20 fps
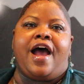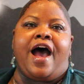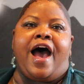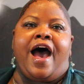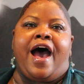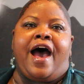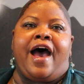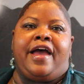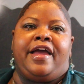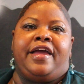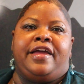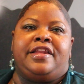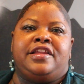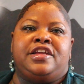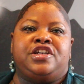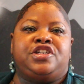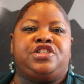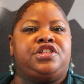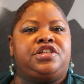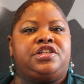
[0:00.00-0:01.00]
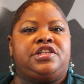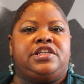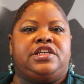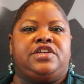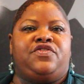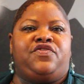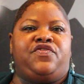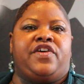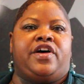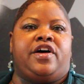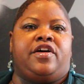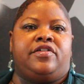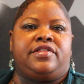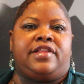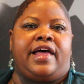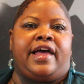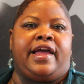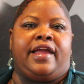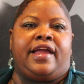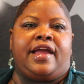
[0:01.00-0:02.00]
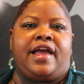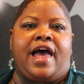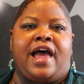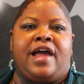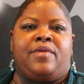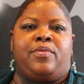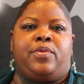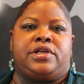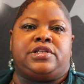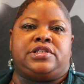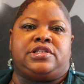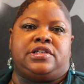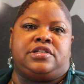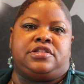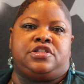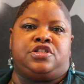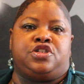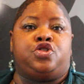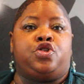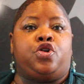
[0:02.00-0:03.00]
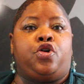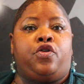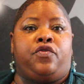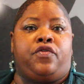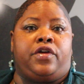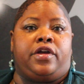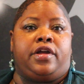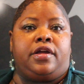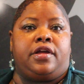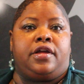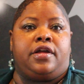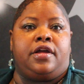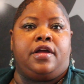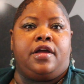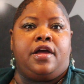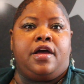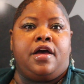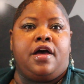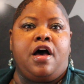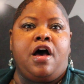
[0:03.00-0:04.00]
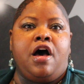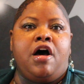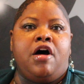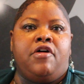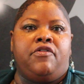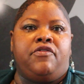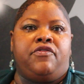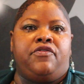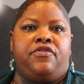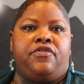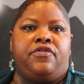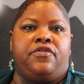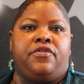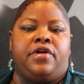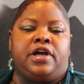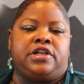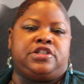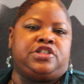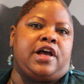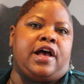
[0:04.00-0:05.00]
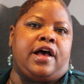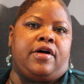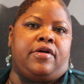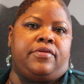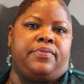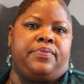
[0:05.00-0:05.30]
I initially felt like I wasn't deserving of a child